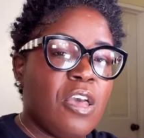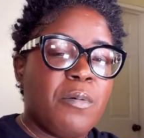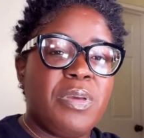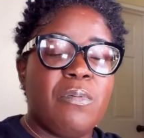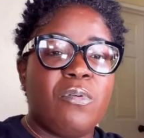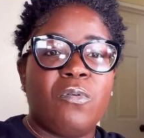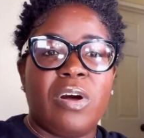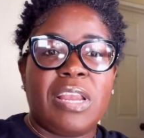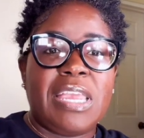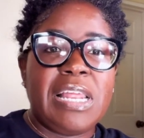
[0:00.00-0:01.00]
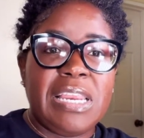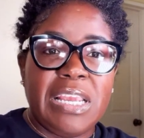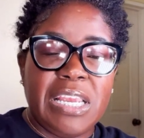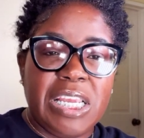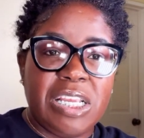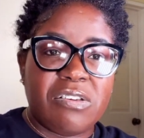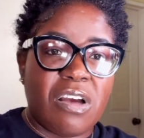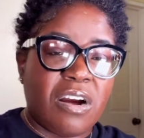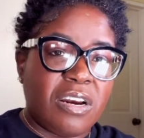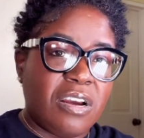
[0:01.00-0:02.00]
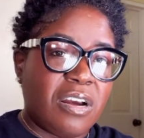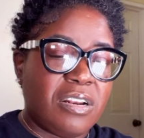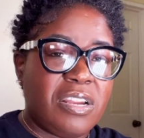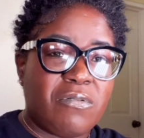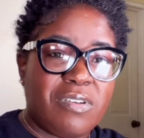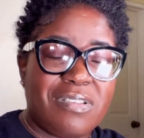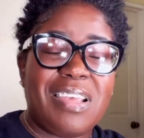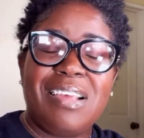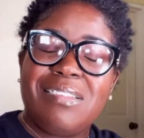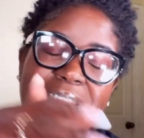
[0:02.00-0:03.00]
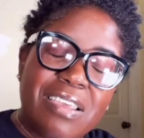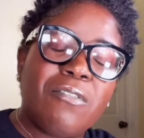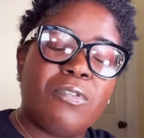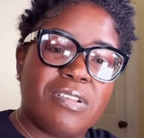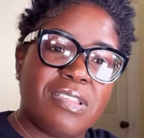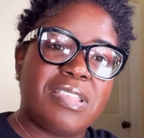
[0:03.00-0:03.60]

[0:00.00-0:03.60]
People were killing each other. It was